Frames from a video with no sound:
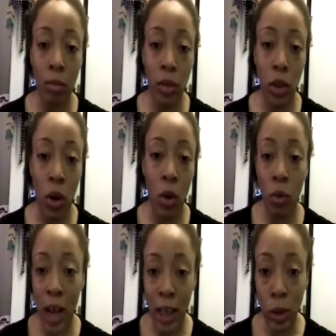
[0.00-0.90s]

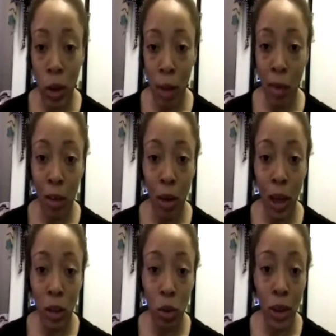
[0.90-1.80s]
So that's what I'm going to
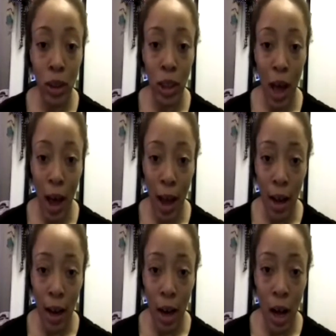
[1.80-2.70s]
be doing today.